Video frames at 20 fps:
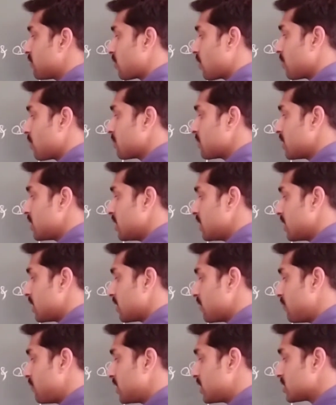From
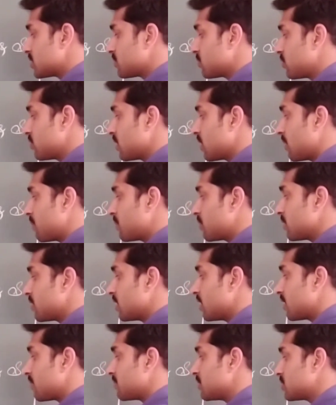here, if it is moving up to
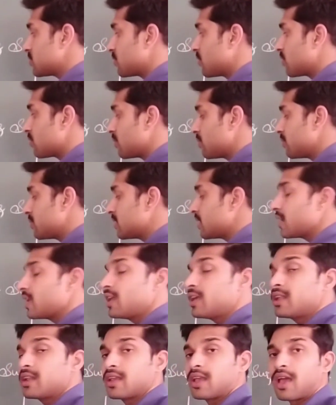here, means what will be
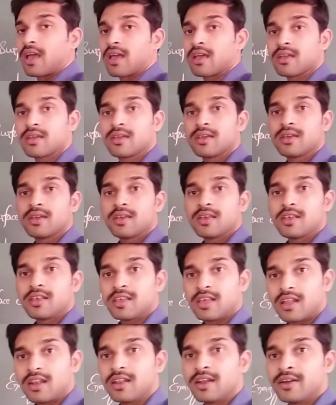the area?
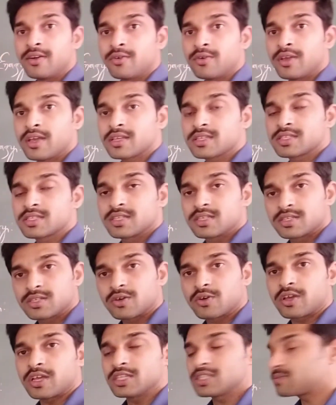L into x,
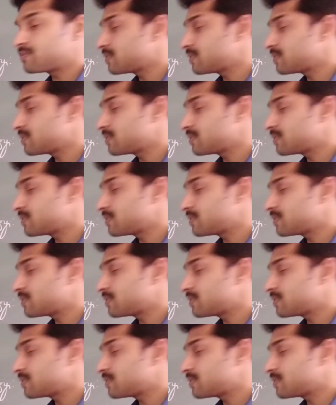okay,